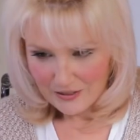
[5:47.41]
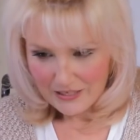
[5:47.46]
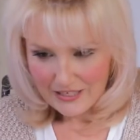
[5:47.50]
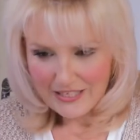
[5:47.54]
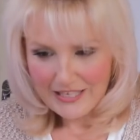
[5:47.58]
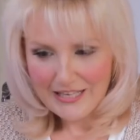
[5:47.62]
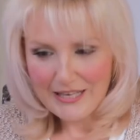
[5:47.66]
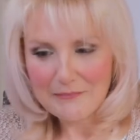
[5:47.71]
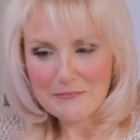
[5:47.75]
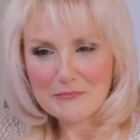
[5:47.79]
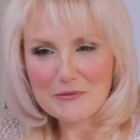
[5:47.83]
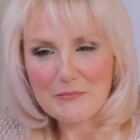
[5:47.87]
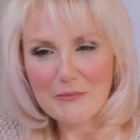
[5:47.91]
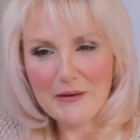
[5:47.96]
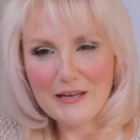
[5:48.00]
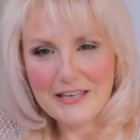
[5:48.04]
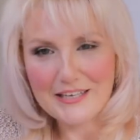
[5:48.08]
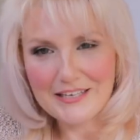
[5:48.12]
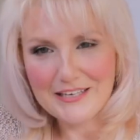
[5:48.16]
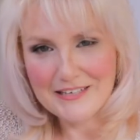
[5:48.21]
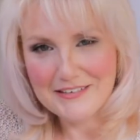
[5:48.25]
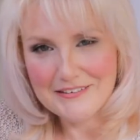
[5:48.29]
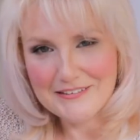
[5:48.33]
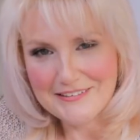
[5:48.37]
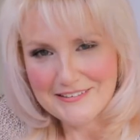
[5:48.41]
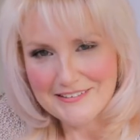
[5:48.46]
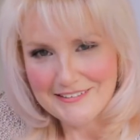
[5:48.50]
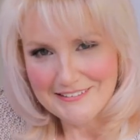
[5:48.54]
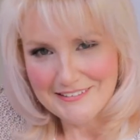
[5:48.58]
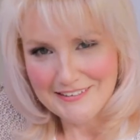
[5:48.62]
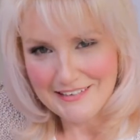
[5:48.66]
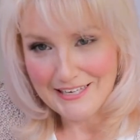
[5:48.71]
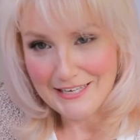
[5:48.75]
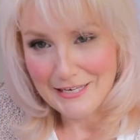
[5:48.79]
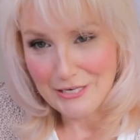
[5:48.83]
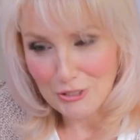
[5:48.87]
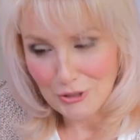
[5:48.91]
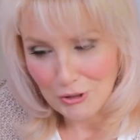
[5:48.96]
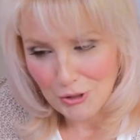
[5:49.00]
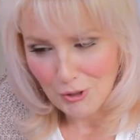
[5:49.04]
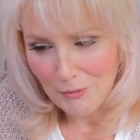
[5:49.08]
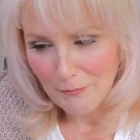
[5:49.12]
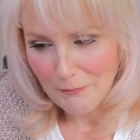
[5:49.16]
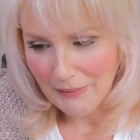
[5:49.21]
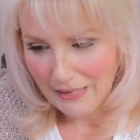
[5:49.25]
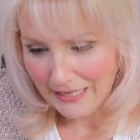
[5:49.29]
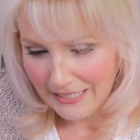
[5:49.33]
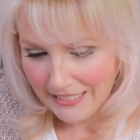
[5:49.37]
when he comes back in, he can
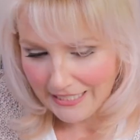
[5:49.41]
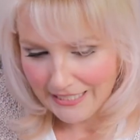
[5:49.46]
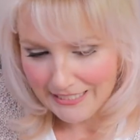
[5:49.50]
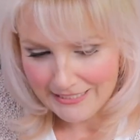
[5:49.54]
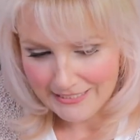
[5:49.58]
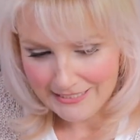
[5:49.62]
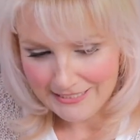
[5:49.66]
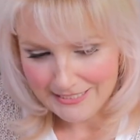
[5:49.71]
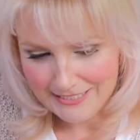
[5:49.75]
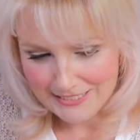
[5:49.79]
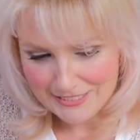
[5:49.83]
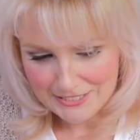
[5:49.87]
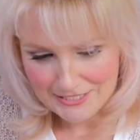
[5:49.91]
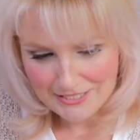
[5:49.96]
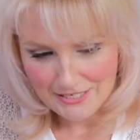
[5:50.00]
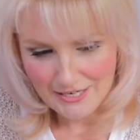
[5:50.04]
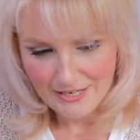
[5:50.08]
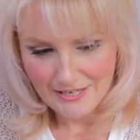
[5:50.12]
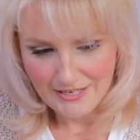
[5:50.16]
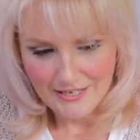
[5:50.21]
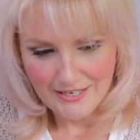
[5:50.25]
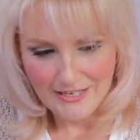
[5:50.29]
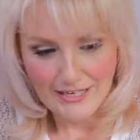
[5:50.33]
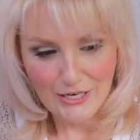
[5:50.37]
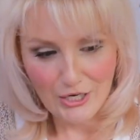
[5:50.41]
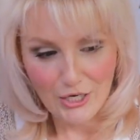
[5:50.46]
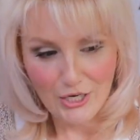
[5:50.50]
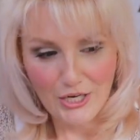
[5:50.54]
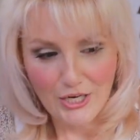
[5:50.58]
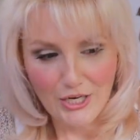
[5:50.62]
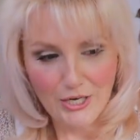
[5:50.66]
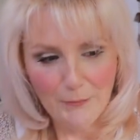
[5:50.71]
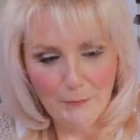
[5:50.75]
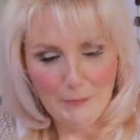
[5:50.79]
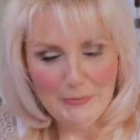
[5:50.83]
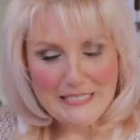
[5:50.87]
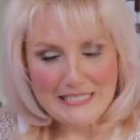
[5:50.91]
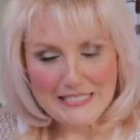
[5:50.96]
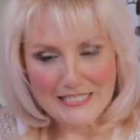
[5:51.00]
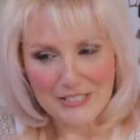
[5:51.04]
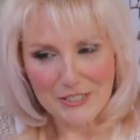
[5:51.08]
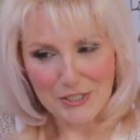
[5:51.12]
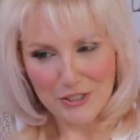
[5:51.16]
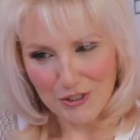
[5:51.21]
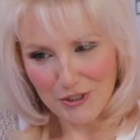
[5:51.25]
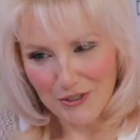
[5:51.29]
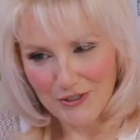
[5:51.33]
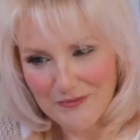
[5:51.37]
hop back in his
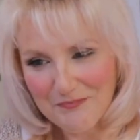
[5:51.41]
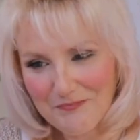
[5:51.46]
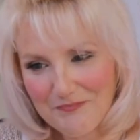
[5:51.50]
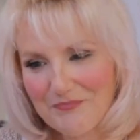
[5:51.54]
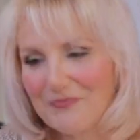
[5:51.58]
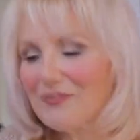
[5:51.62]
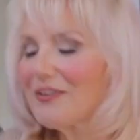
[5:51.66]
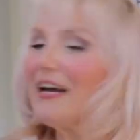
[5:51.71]
position.